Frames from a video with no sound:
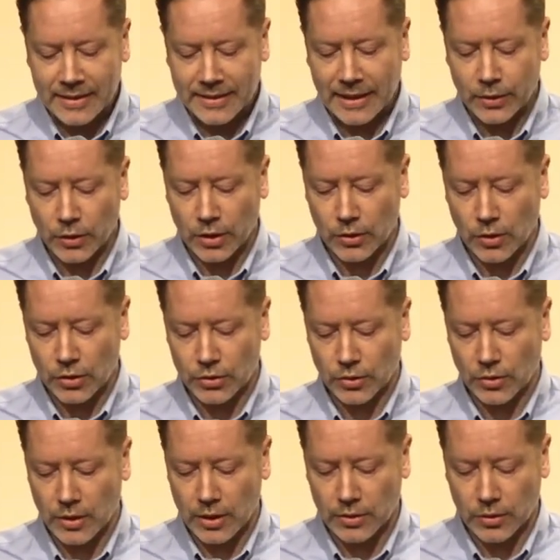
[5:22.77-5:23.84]
and you can
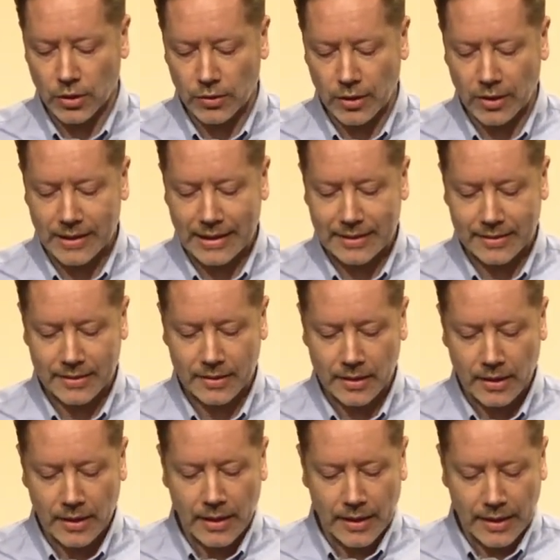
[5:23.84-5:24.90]
also download it
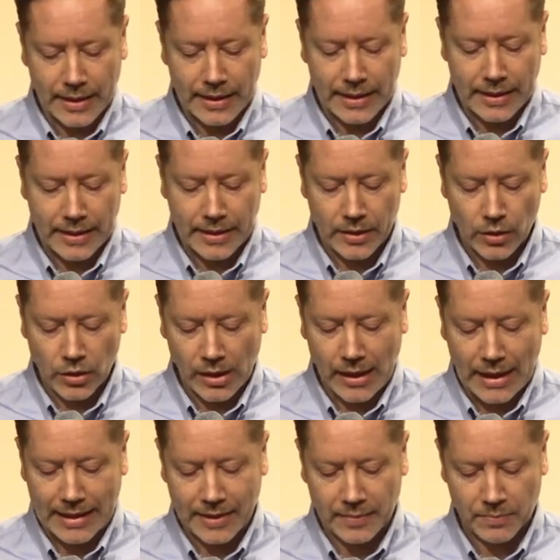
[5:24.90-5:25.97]
online.